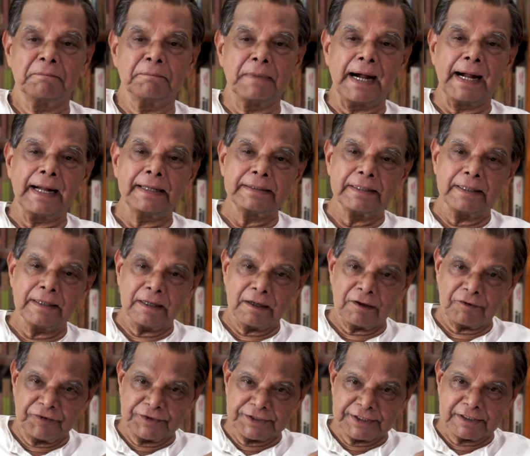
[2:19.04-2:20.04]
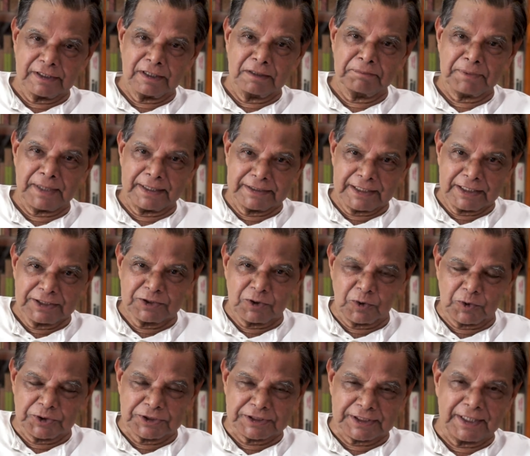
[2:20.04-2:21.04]
by their physical presence,
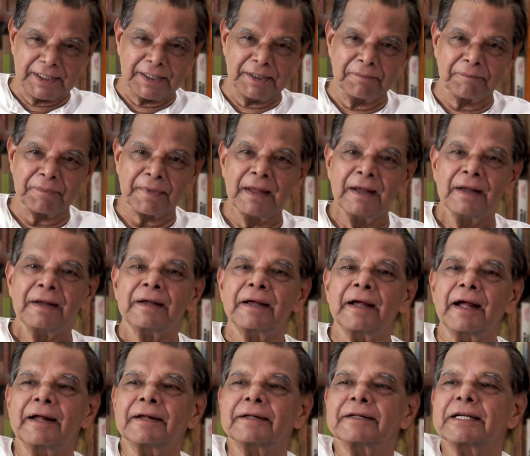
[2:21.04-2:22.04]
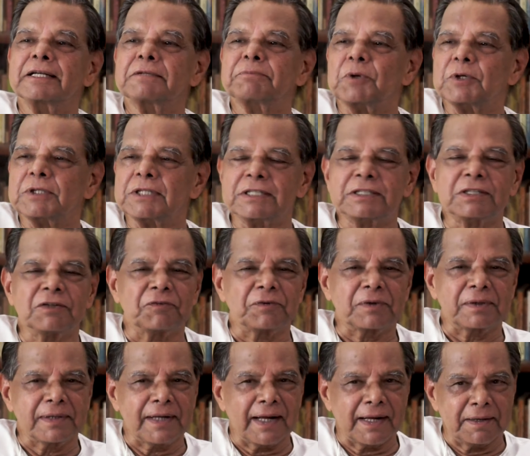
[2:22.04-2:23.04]
so to say, in this process of
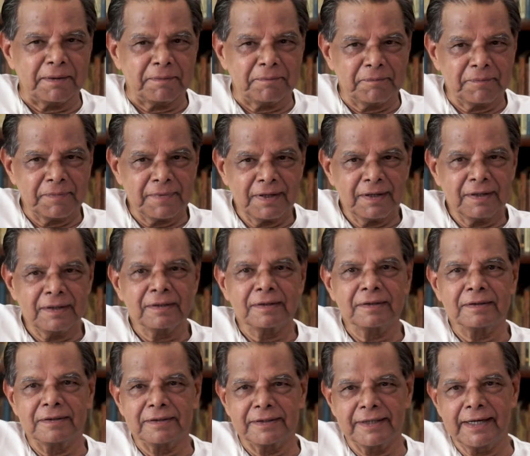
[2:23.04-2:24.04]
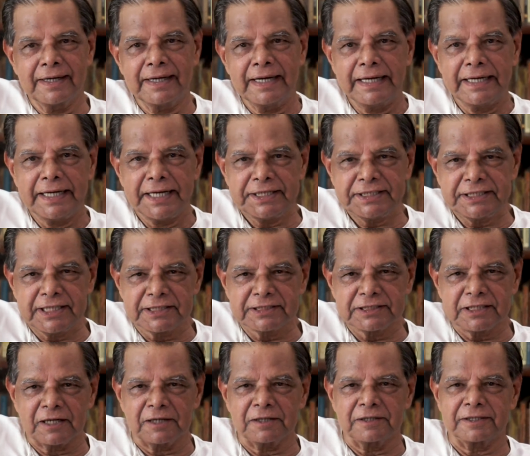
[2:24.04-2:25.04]
time. They initiate
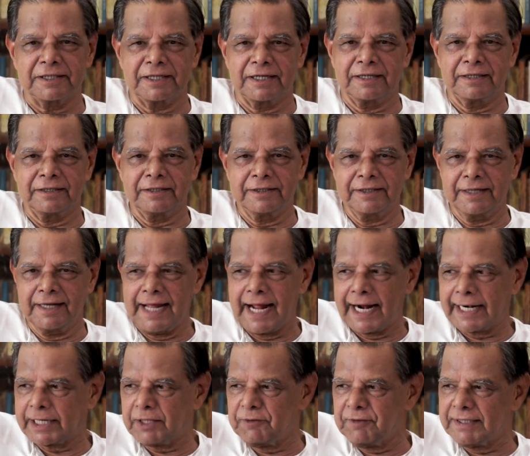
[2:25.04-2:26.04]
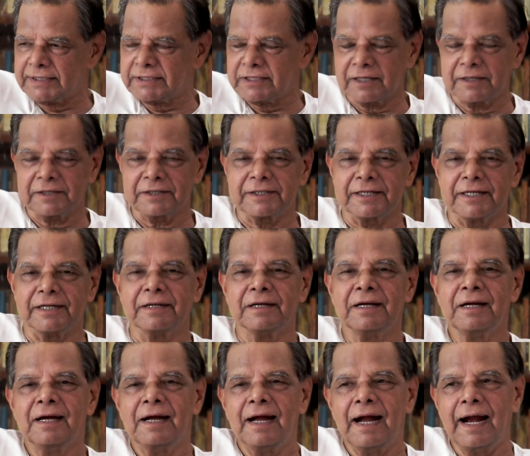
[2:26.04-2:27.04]
certain thing, they activate certain thing,
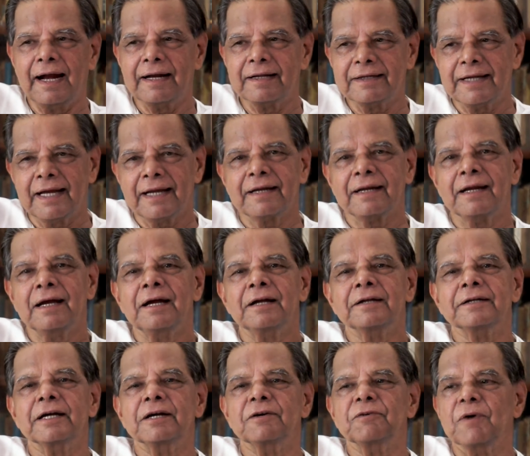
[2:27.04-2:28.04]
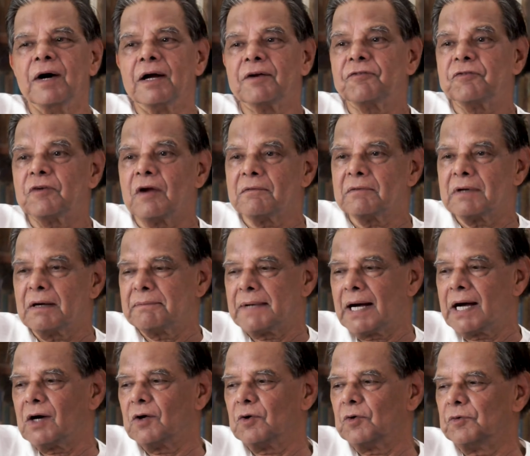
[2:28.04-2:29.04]
and then they work from
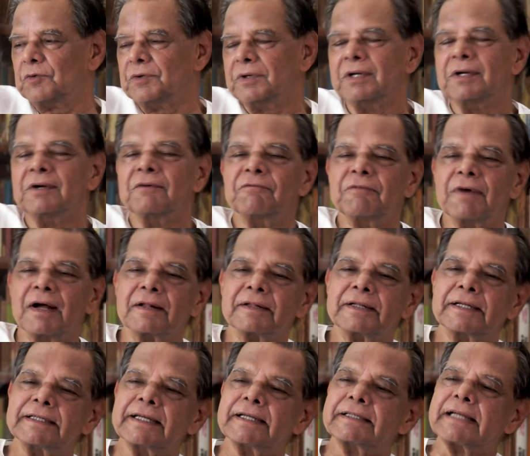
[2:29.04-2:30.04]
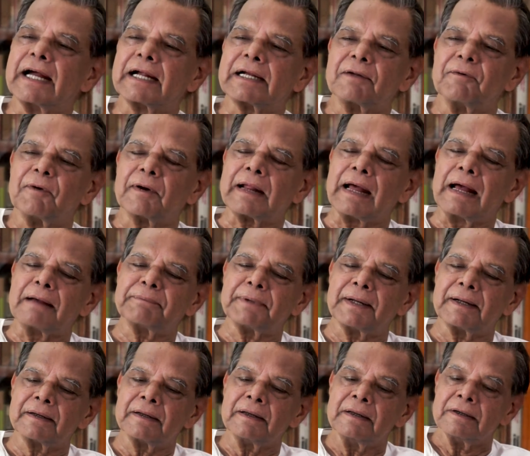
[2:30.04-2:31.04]
above. Well, this is exactly what
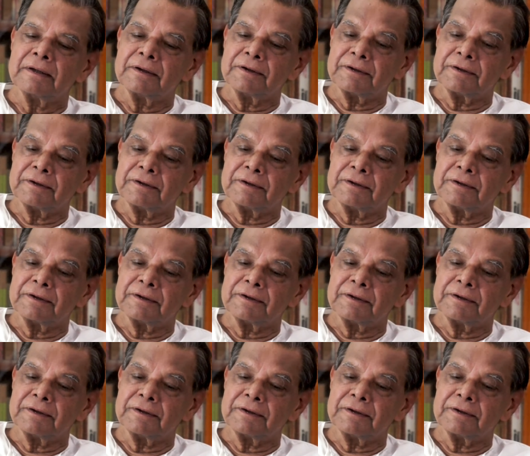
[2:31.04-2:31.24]
happened